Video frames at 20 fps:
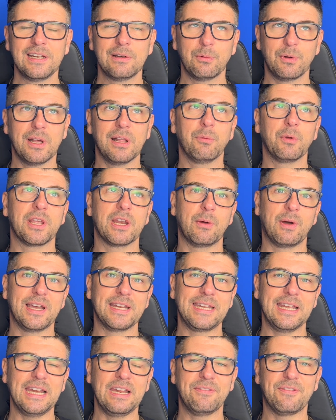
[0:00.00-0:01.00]
Well, we're going to
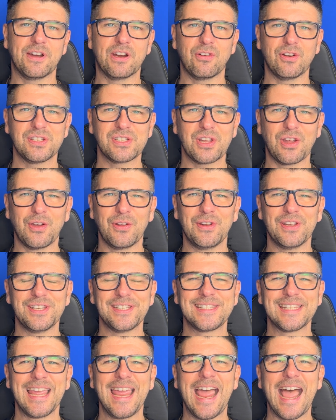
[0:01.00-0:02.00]
identify risk
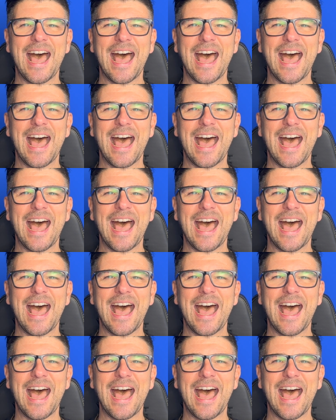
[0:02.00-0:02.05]
owners